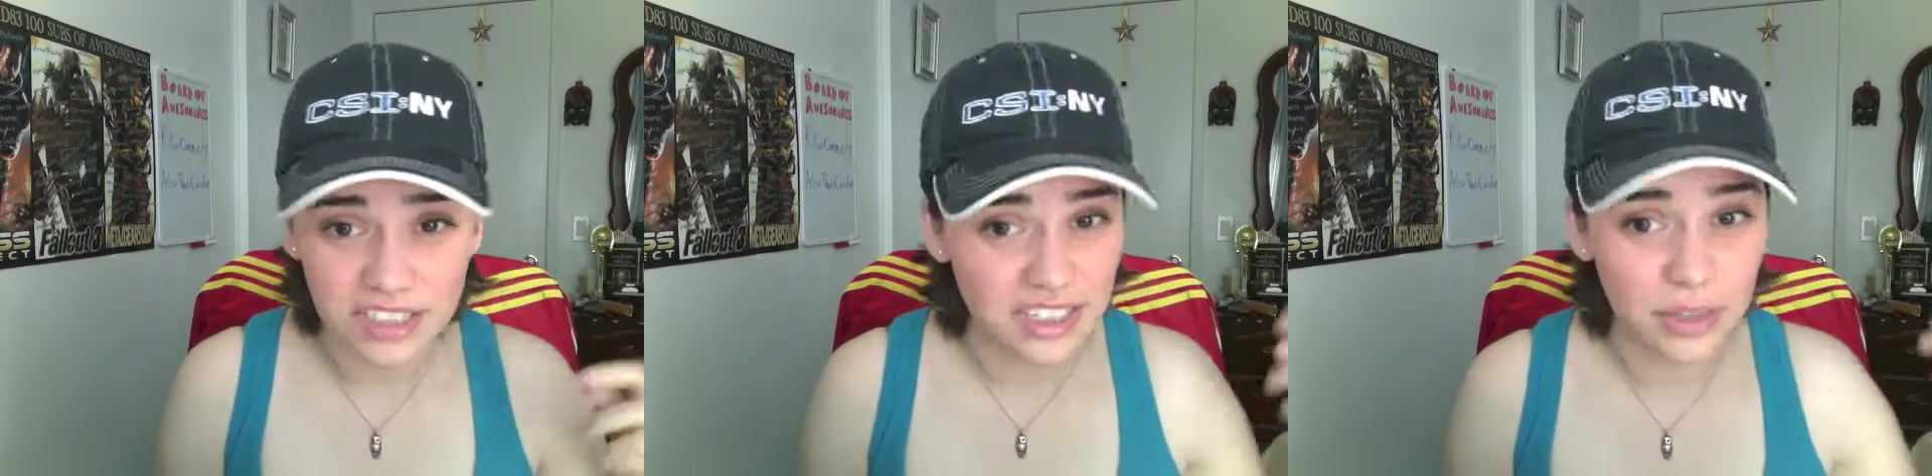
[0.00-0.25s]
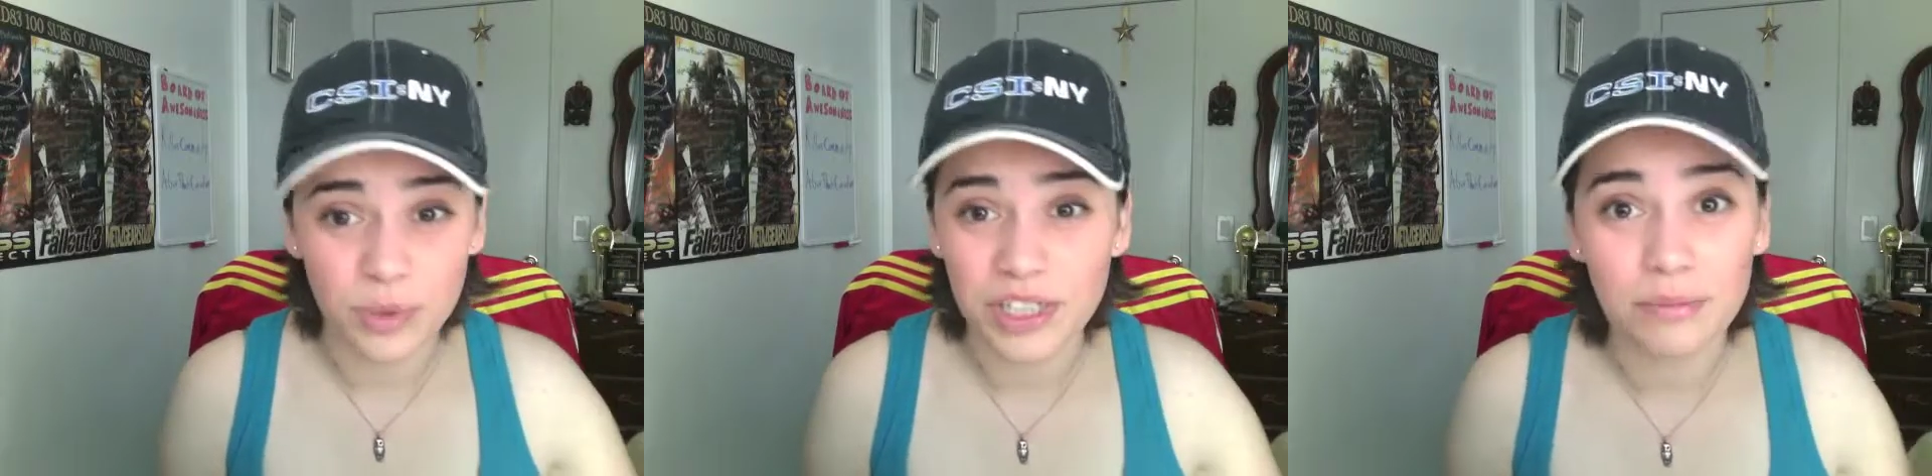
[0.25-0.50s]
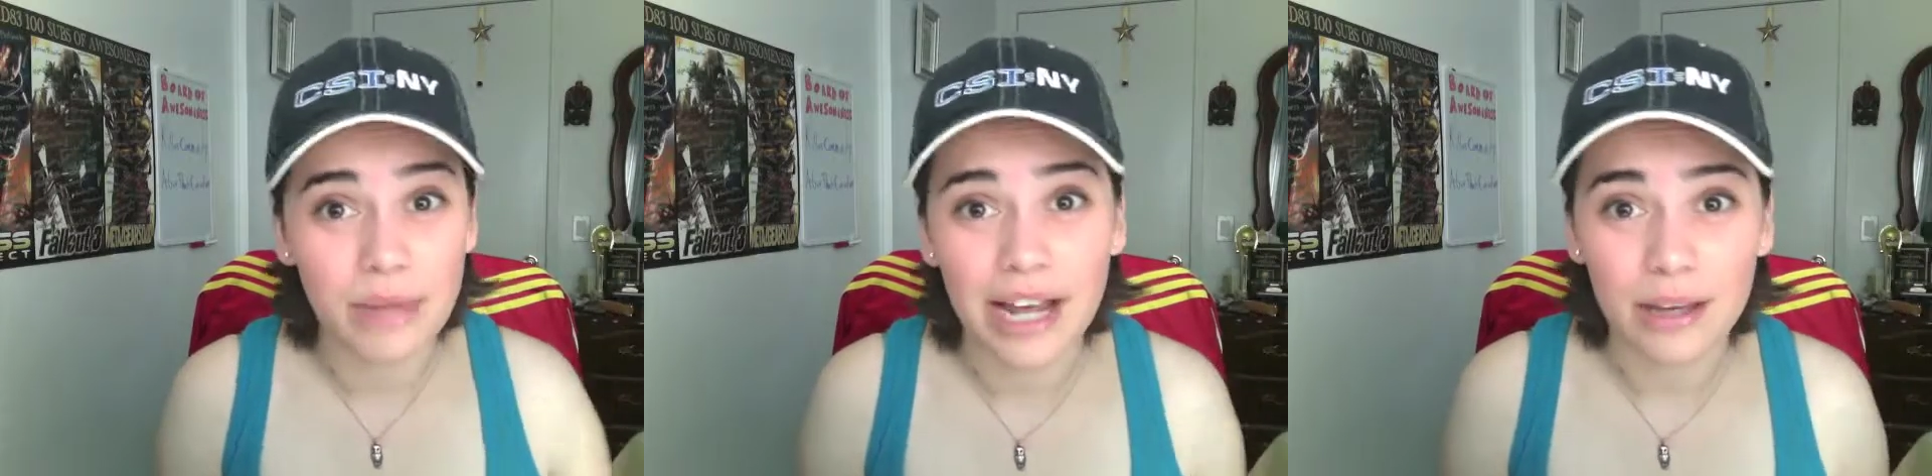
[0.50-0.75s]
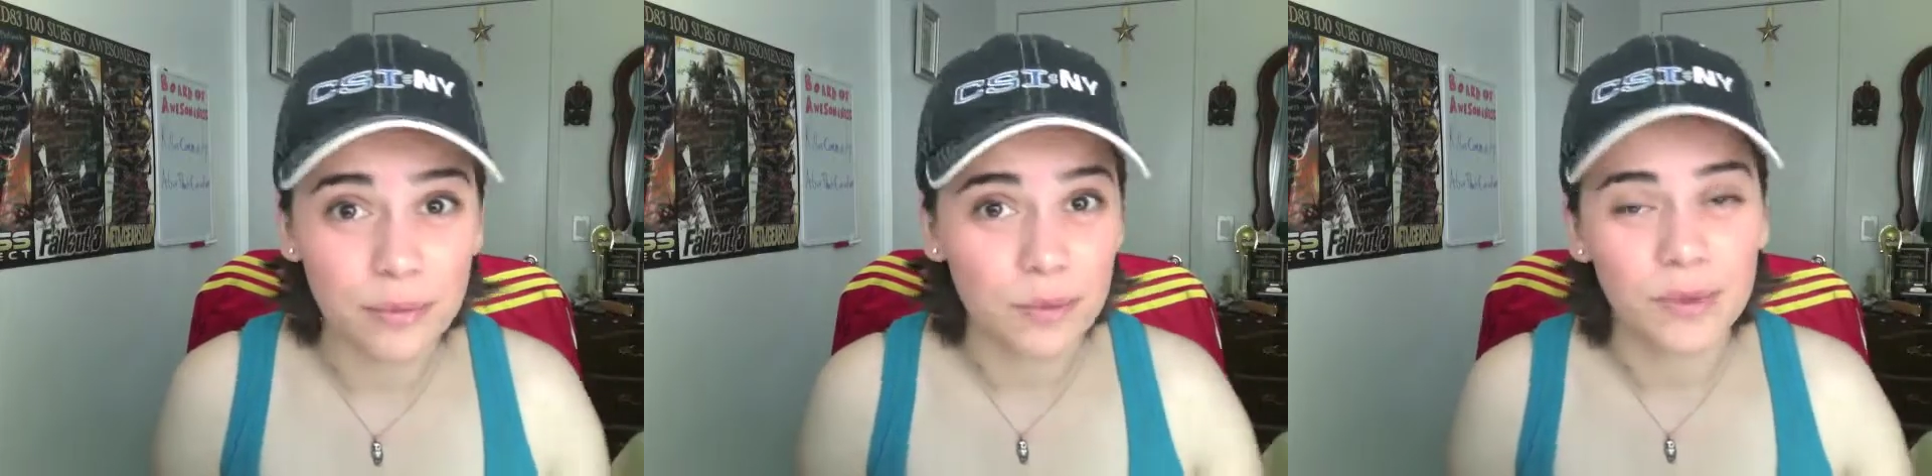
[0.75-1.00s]
He's like, "We need
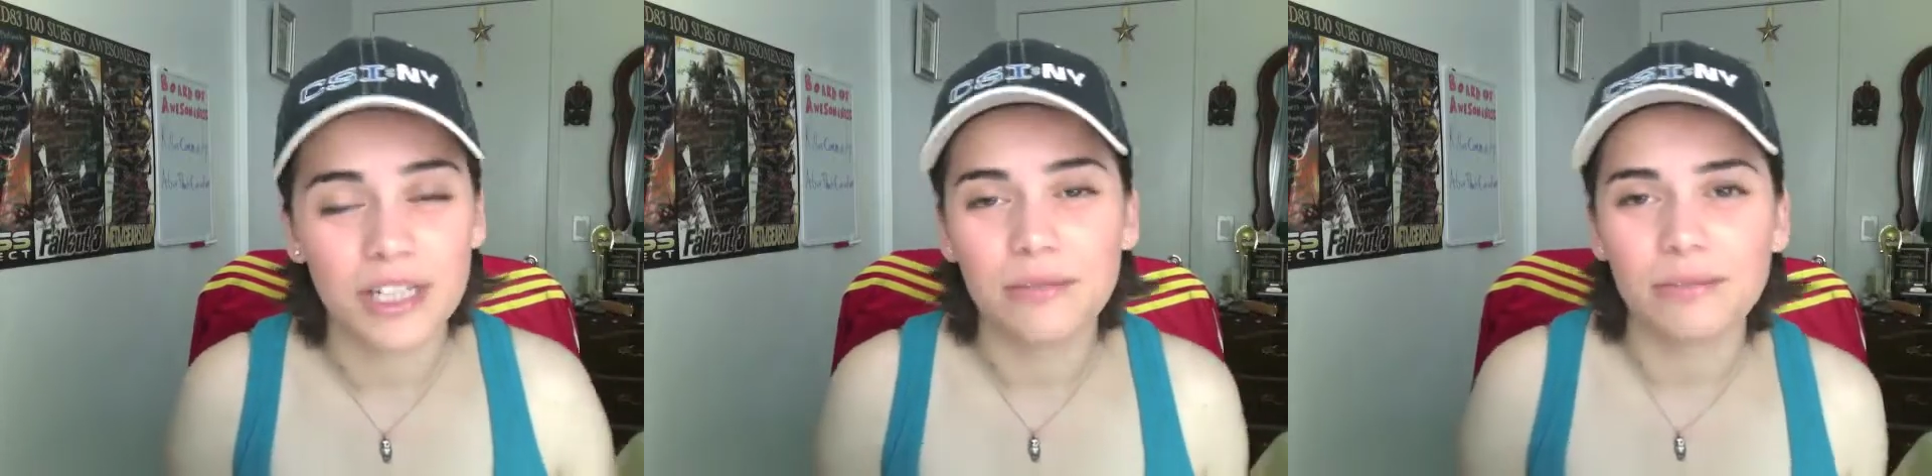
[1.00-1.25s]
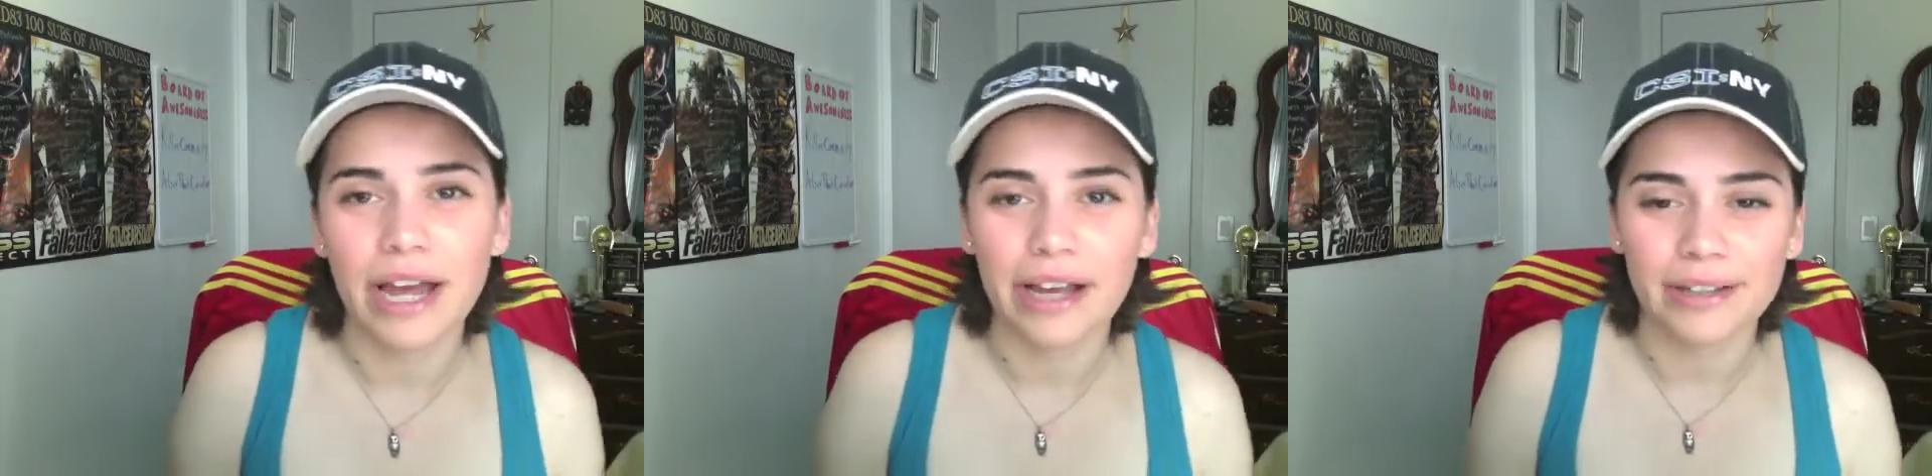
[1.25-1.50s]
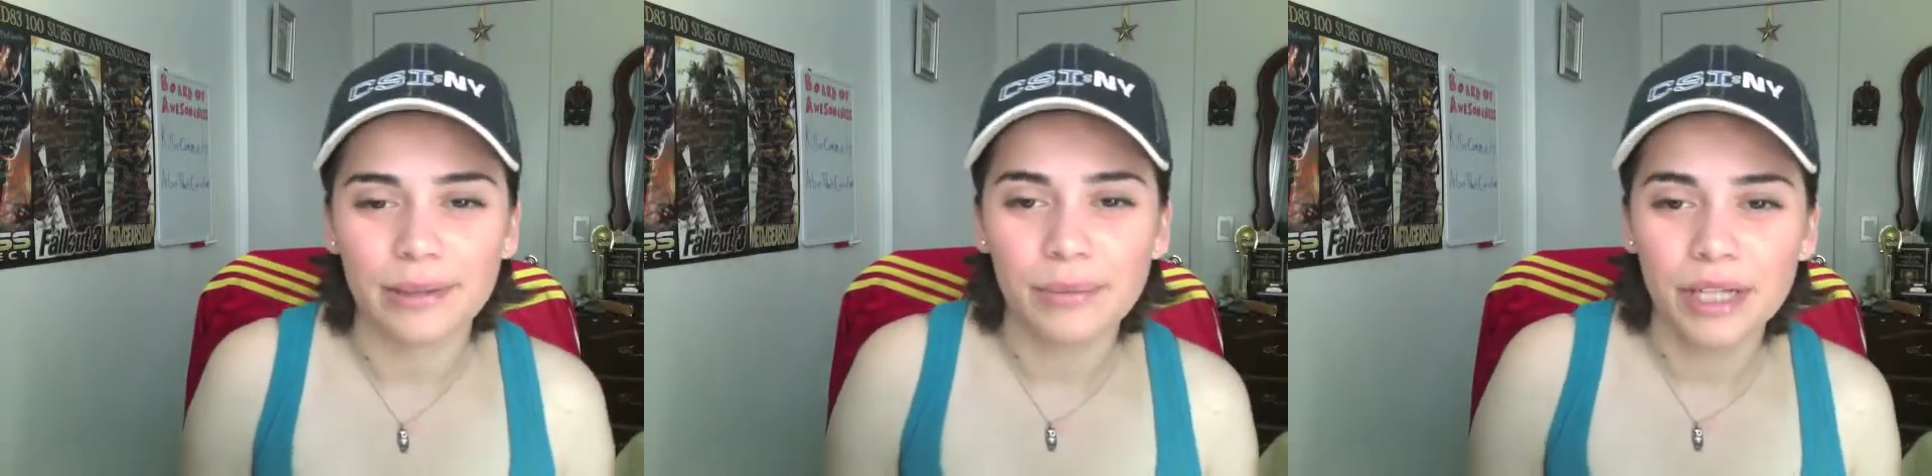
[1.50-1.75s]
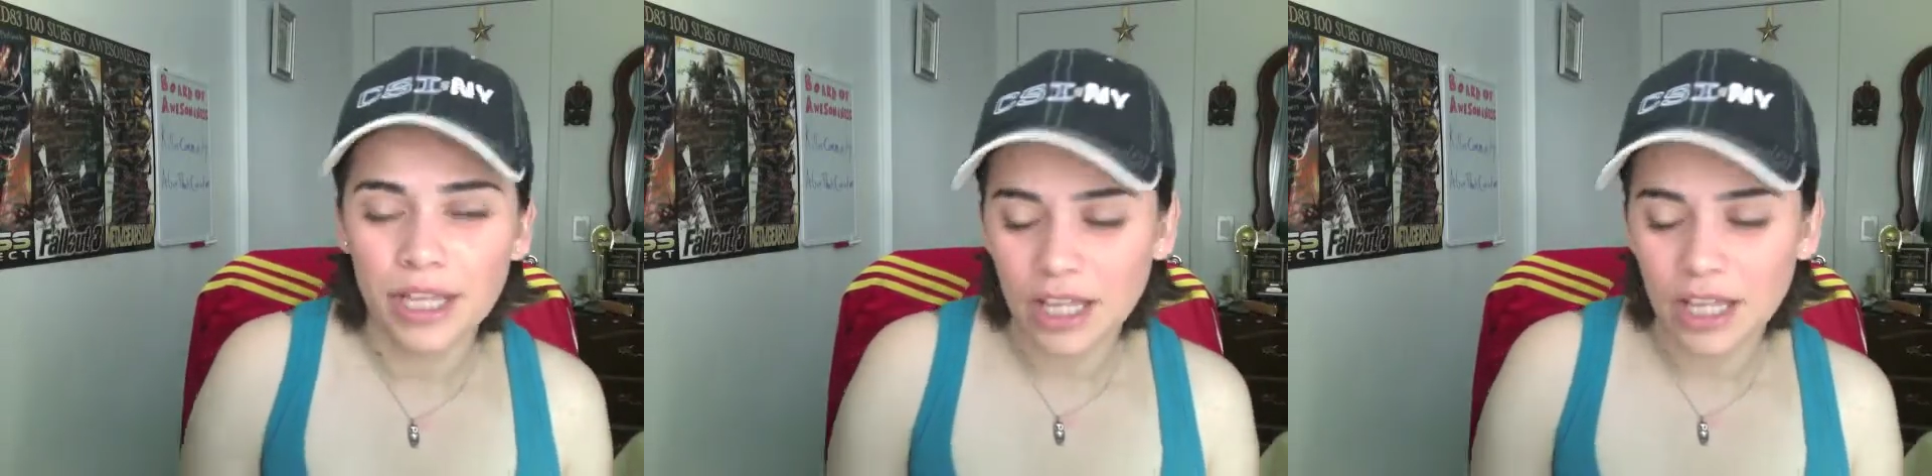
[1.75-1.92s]
backup. We need backup."